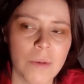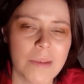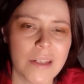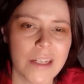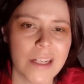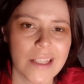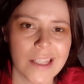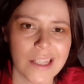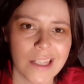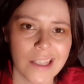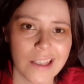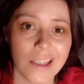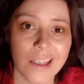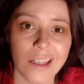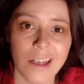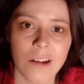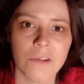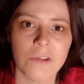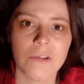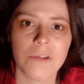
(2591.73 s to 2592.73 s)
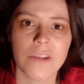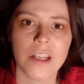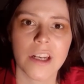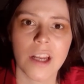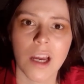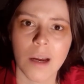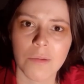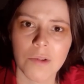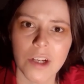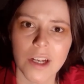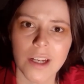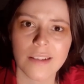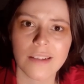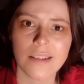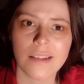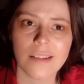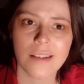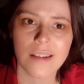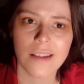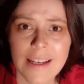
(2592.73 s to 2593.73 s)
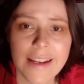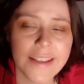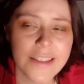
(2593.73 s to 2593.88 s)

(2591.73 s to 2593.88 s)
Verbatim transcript: women as anything other than objects.